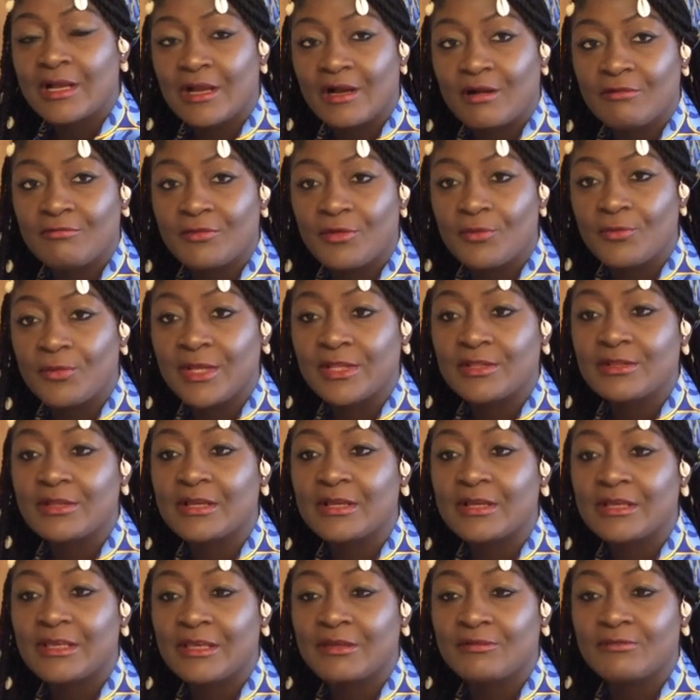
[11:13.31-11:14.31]
cover it,
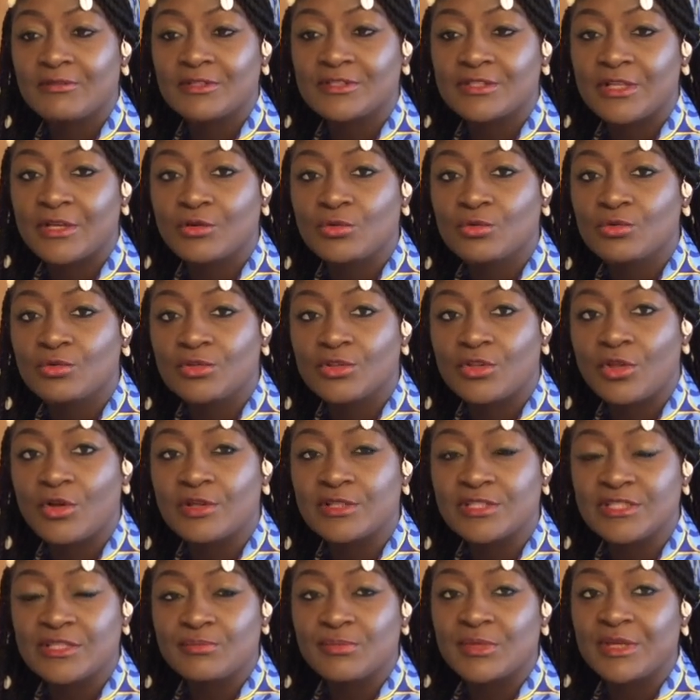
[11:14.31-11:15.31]
give it a good
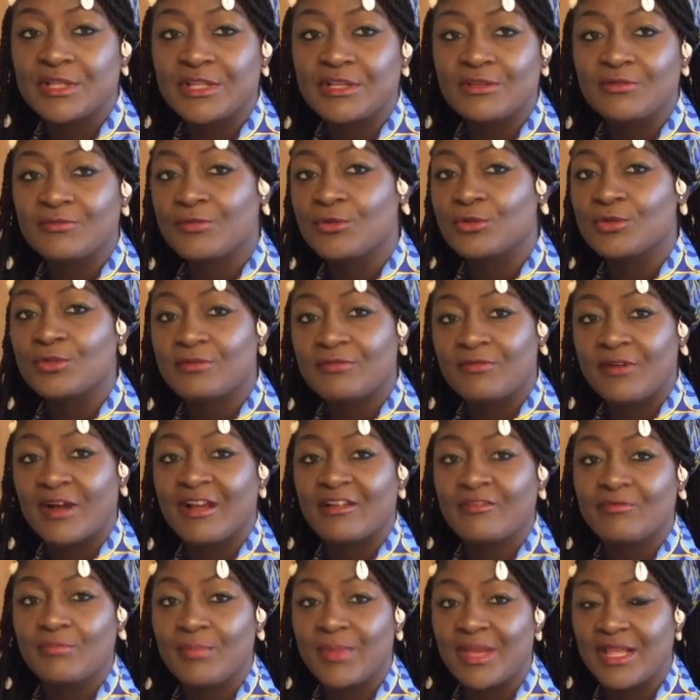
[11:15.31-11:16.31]
30 minutes,
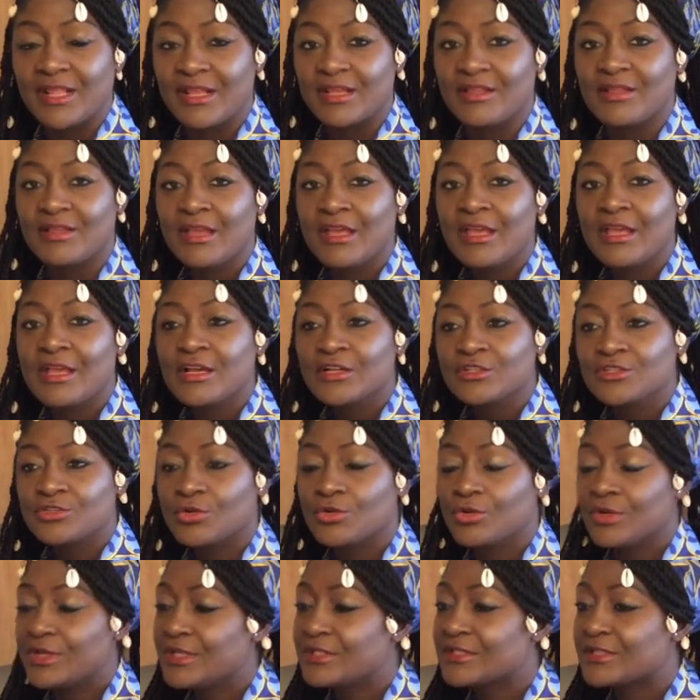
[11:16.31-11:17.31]
45 minutes,
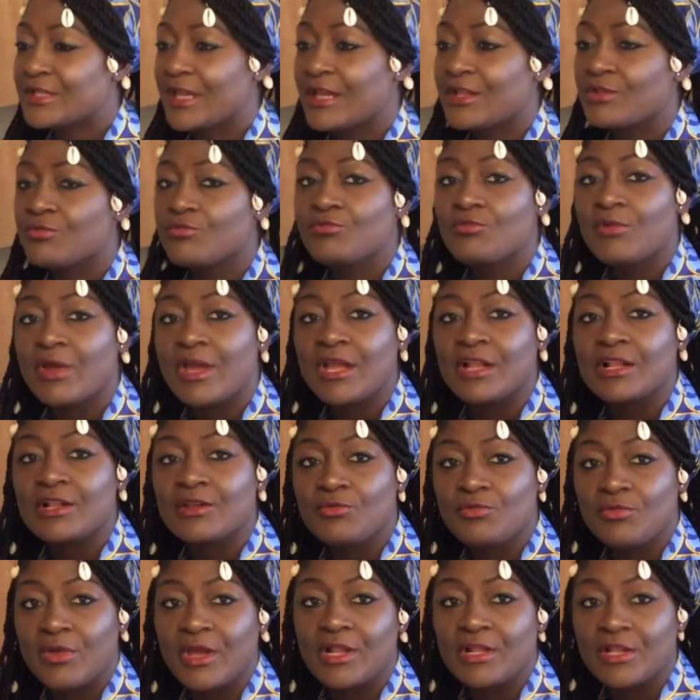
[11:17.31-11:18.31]
so it can
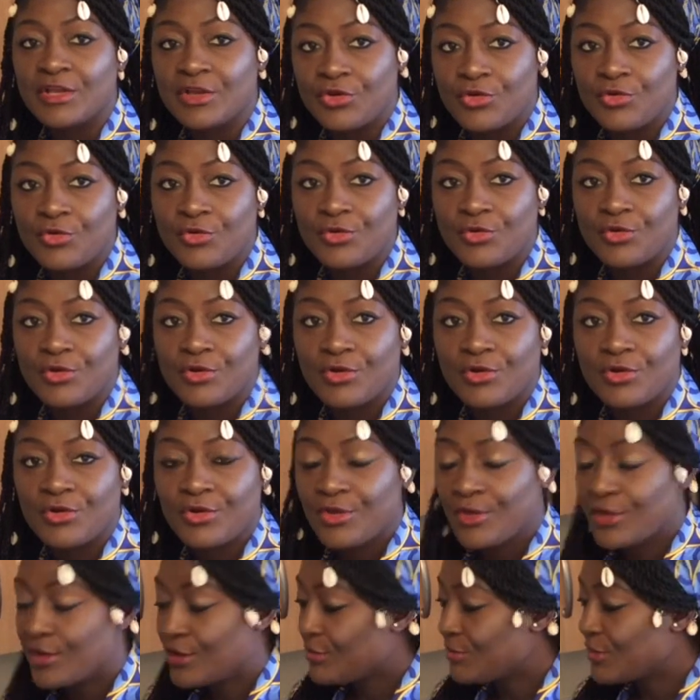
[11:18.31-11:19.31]
really cook,
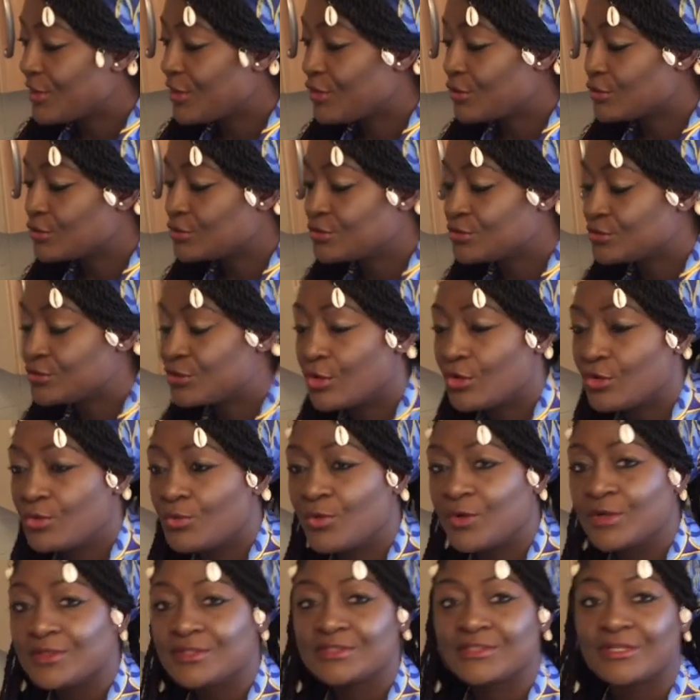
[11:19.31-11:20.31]
because you don't
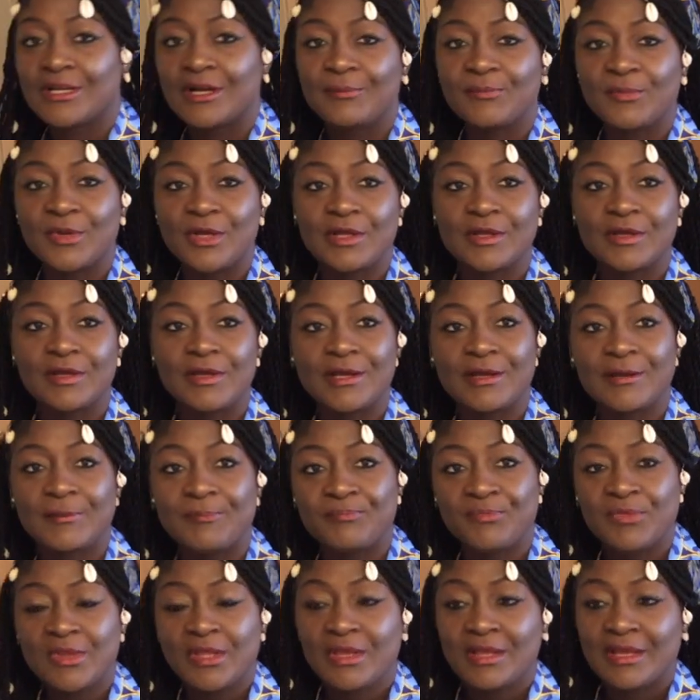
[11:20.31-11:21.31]
want a
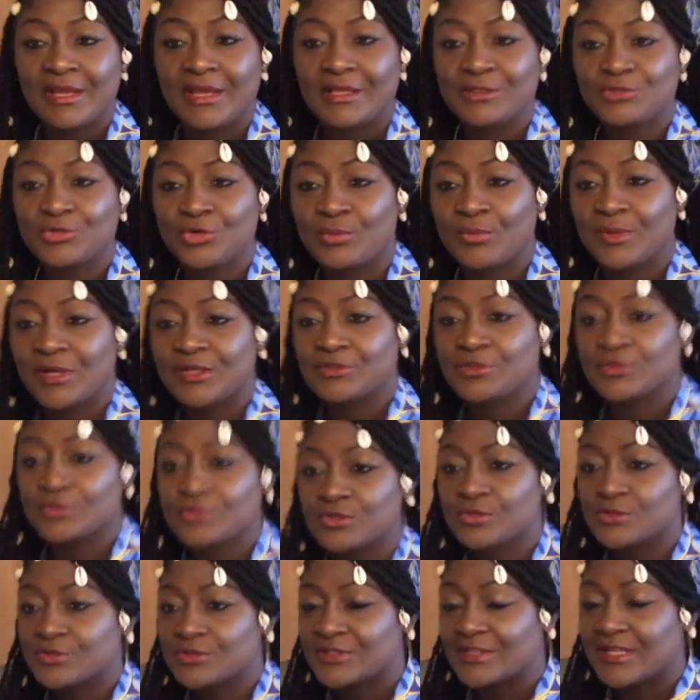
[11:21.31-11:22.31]
tomato
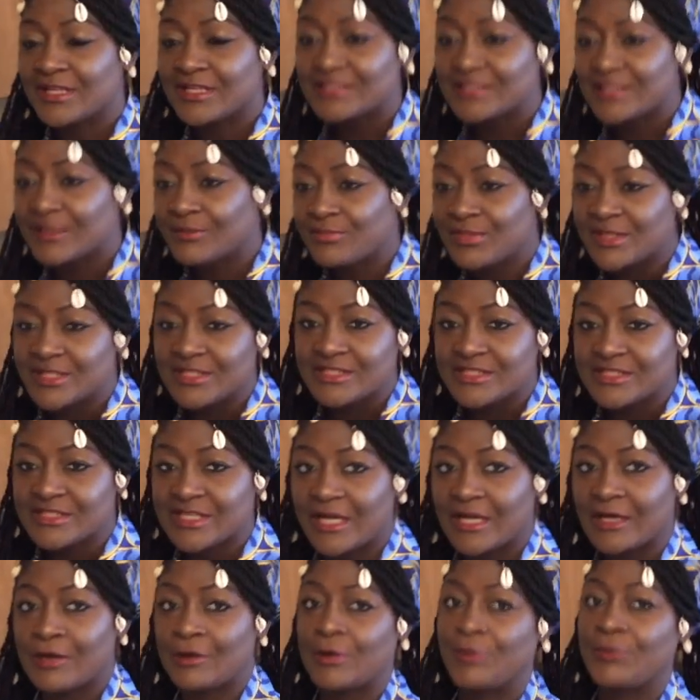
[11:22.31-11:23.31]
sauce that's a bit
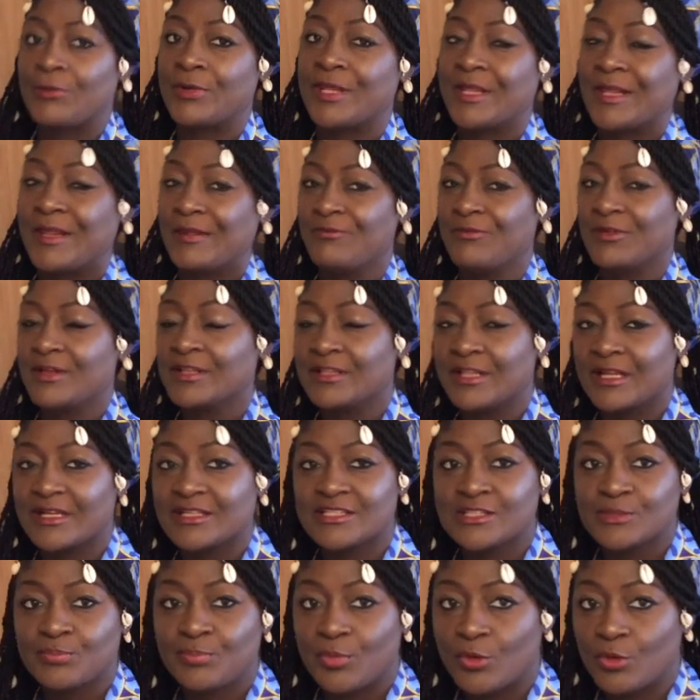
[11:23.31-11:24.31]
soury. I think
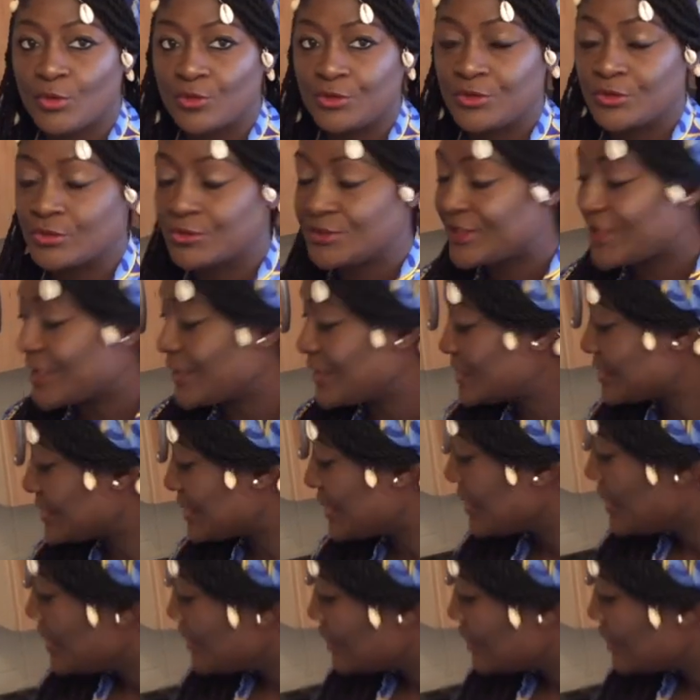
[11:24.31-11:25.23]
that spoil your taste.